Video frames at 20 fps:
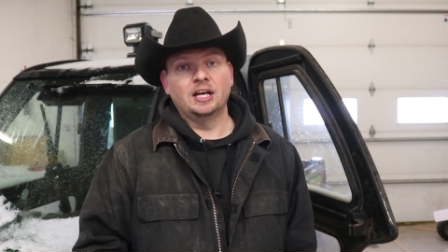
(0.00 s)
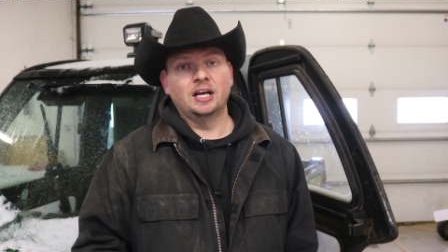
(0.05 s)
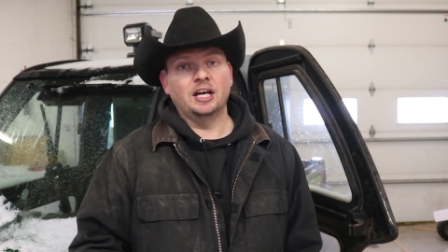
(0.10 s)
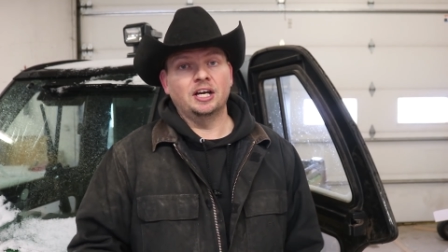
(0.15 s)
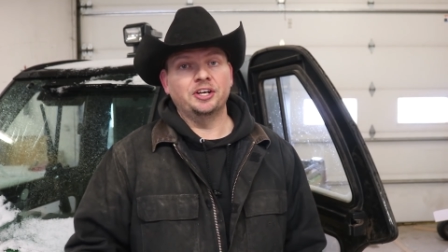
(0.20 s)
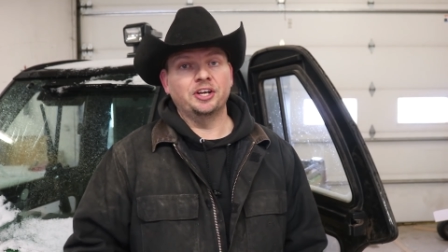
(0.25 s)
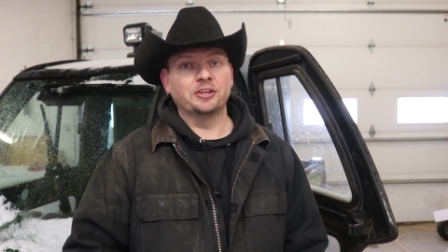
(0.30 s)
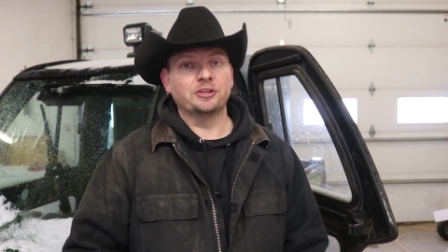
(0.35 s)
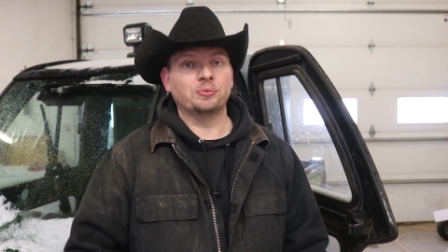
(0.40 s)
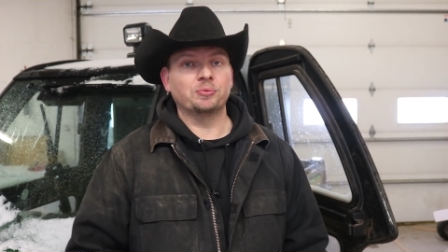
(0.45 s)

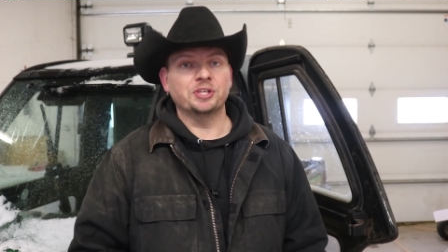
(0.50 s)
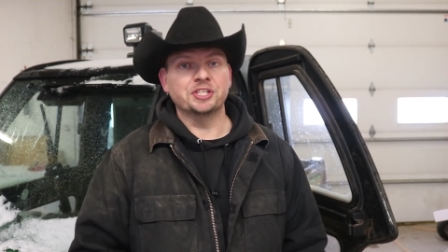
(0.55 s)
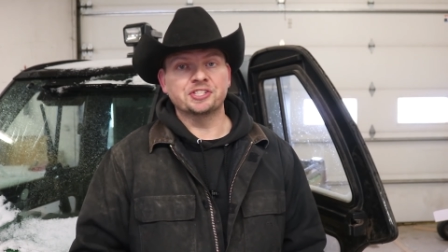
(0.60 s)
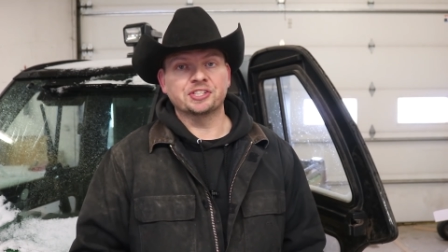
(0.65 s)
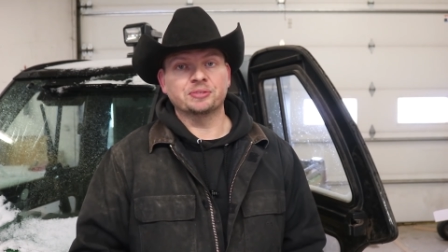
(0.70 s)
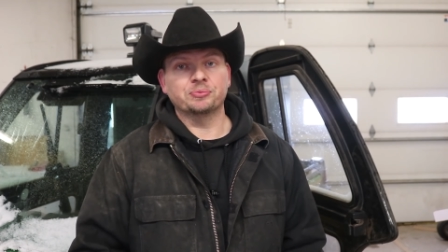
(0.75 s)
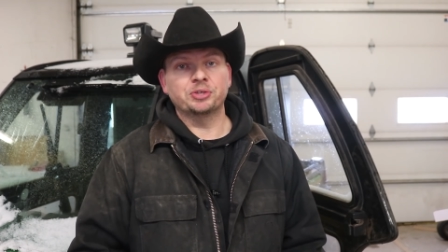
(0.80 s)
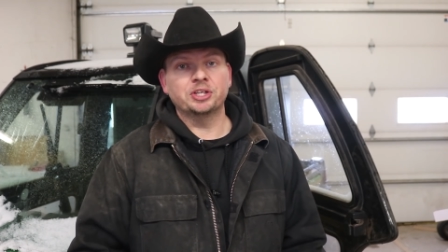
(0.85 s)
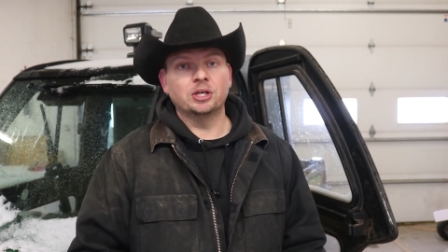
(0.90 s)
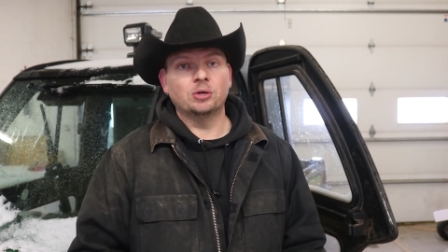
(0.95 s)
Another
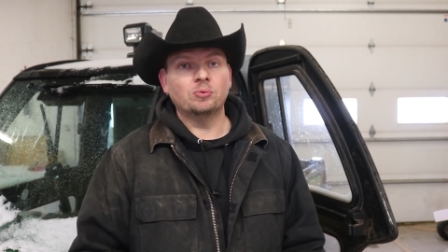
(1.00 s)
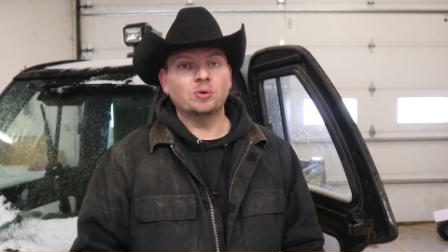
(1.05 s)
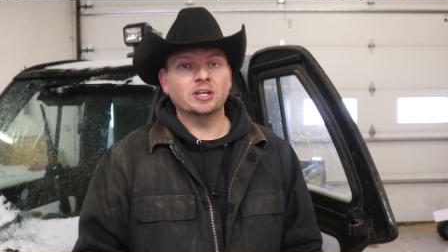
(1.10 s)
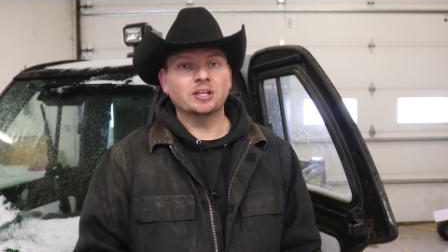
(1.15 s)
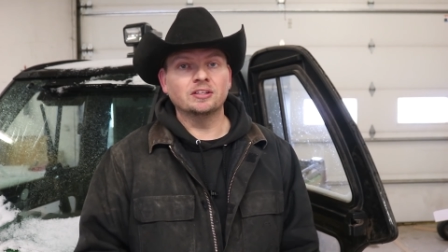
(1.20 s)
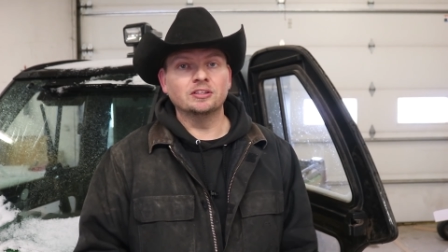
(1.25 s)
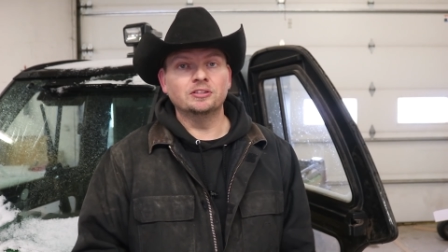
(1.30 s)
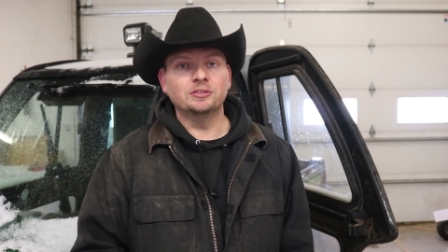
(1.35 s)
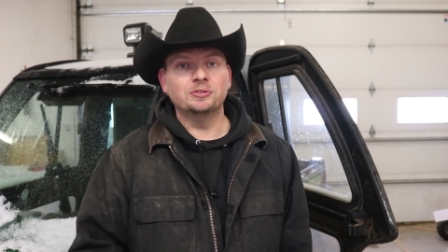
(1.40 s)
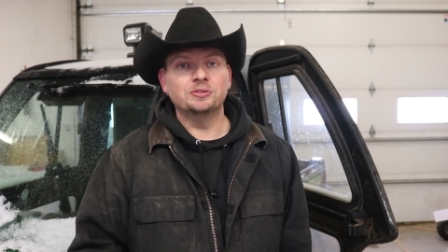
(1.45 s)
reason we don't want
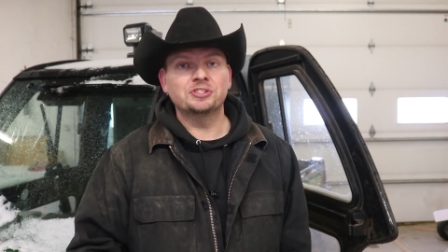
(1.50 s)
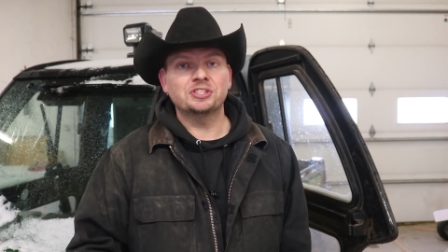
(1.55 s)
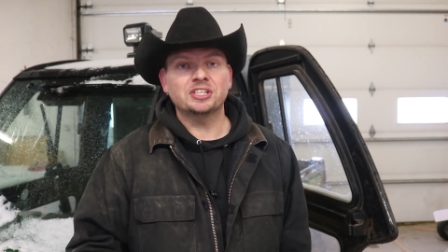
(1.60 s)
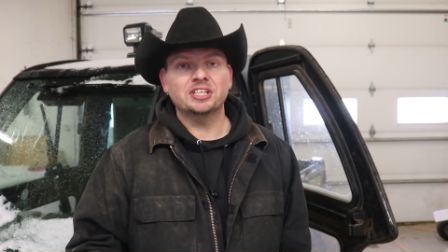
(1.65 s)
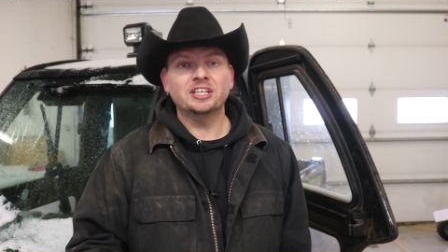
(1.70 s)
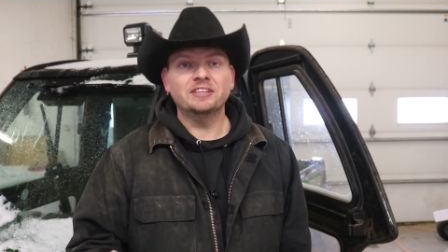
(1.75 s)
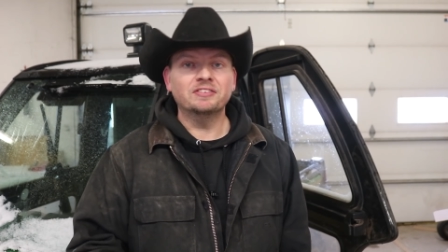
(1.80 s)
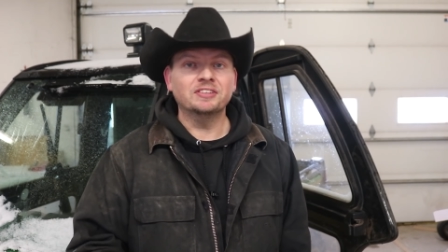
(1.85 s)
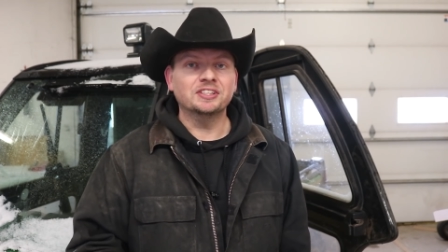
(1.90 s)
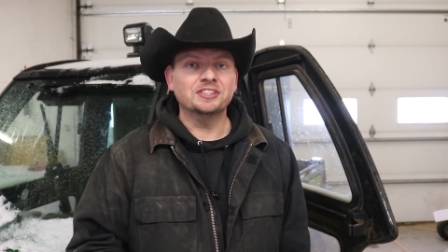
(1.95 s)
to lose
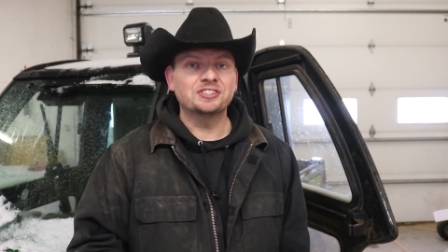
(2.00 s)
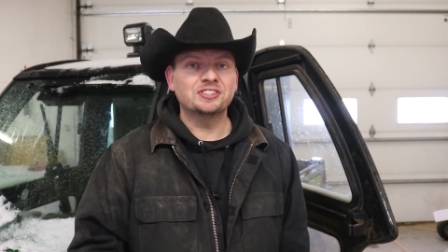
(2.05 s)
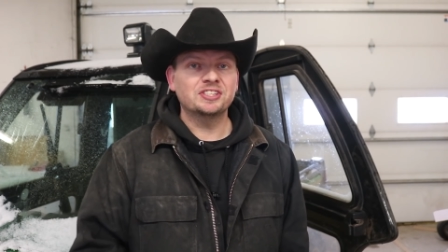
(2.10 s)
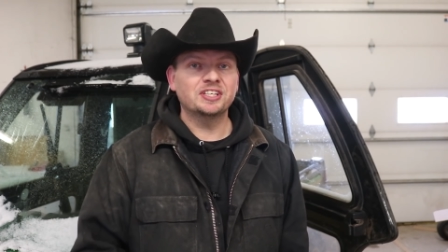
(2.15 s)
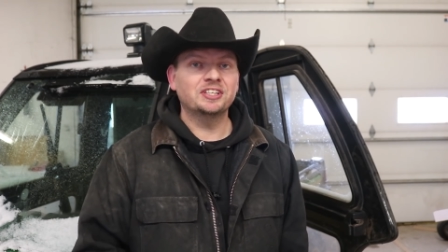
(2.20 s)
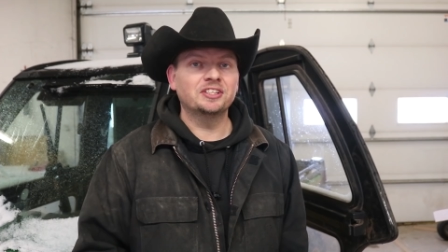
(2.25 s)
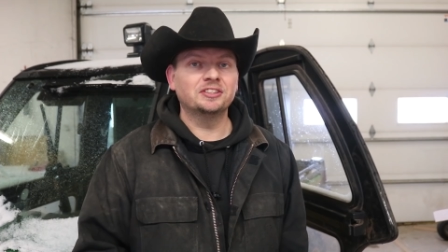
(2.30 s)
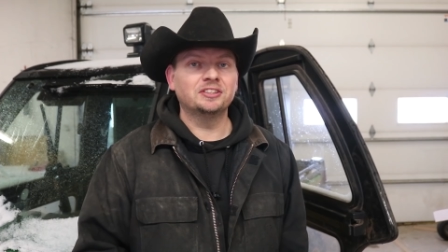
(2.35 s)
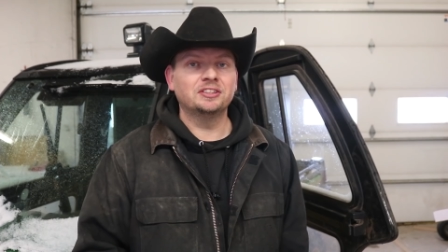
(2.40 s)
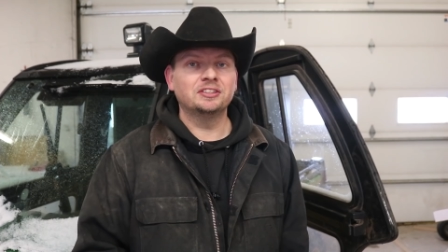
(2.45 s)
even a
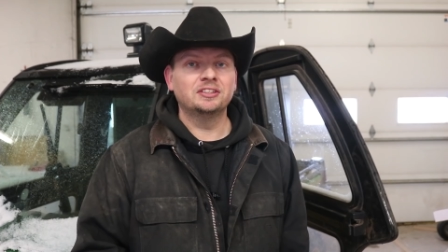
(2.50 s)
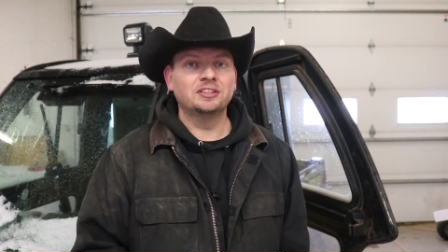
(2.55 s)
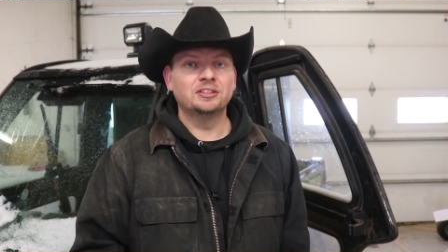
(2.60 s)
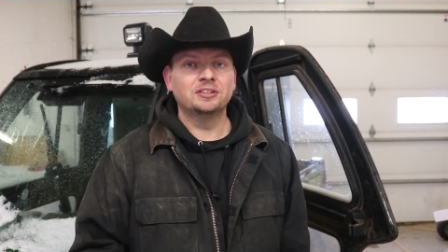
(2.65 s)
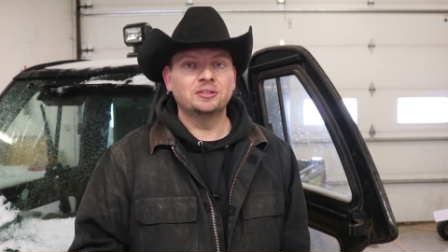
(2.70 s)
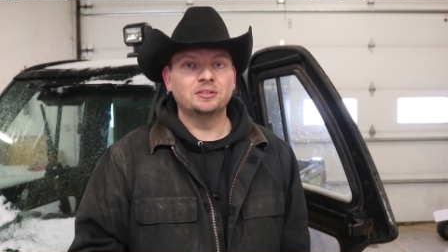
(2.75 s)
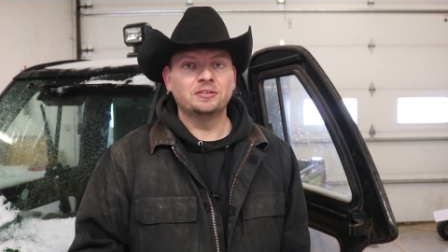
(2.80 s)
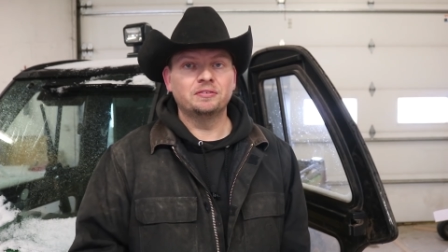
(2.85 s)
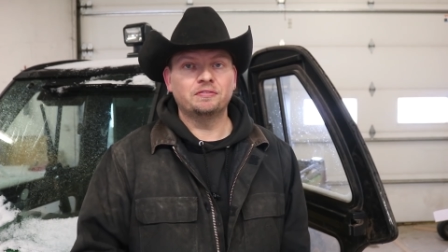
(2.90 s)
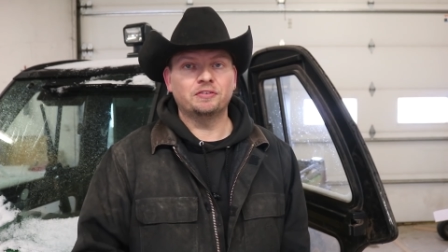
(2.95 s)
single
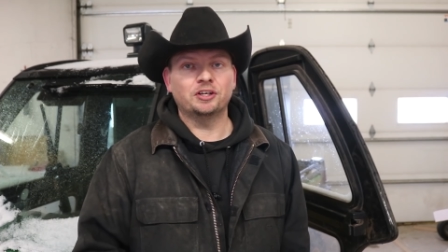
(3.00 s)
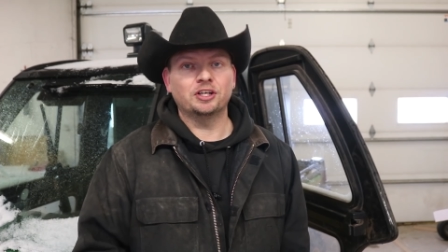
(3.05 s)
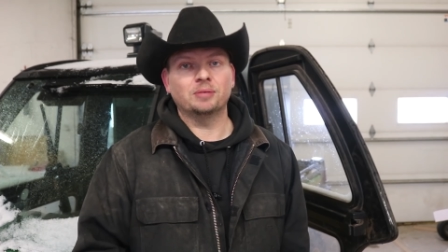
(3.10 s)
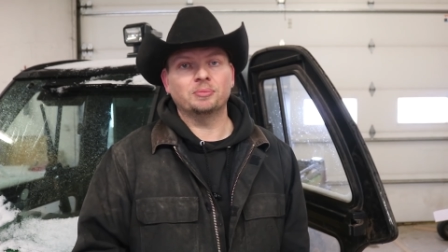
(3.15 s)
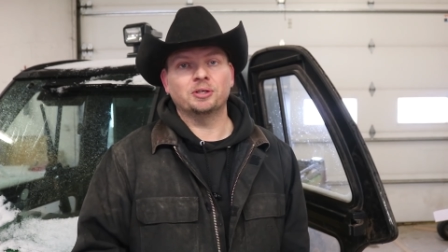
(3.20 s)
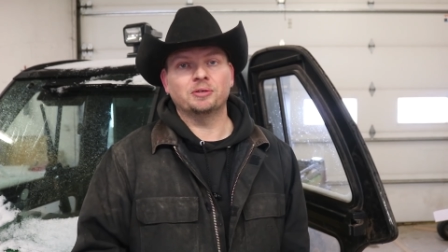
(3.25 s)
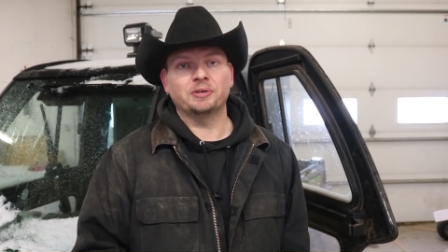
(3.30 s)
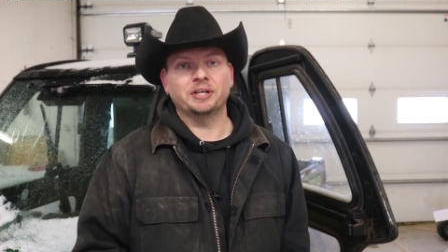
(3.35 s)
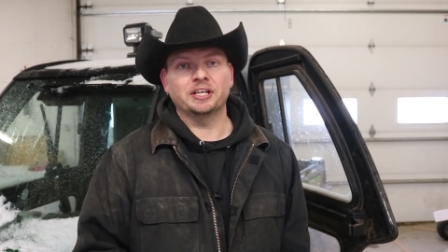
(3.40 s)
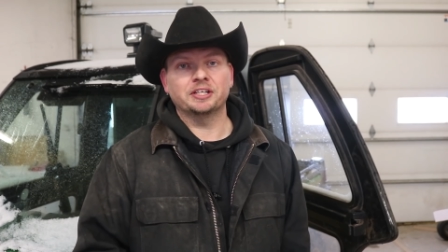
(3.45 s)
farm
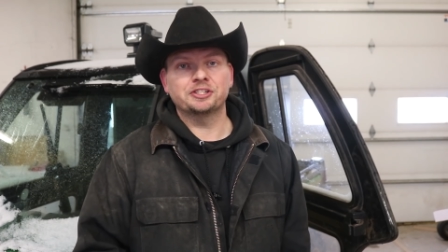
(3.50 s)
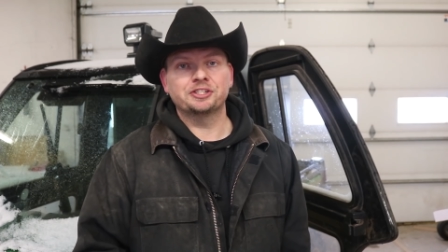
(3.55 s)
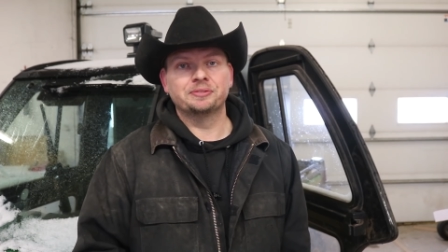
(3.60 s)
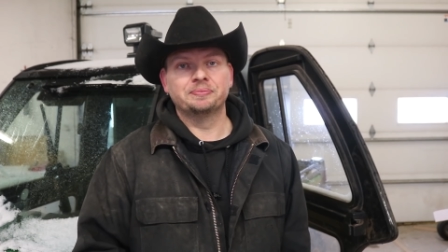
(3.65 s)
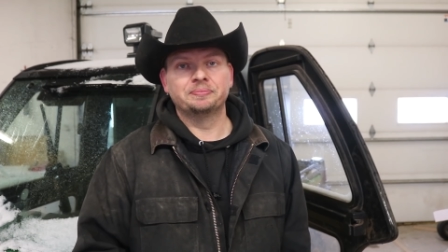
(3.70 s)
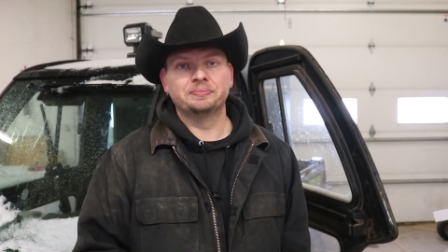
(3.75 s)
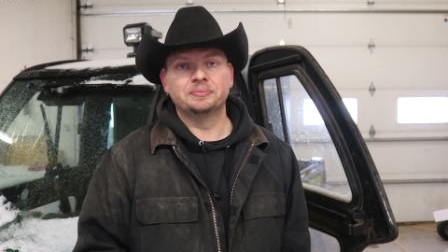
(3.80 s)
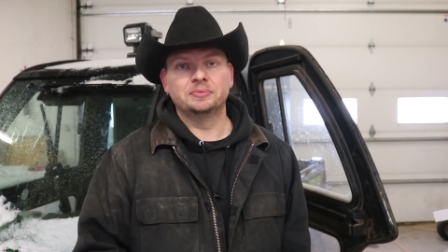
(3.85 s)
or ranch.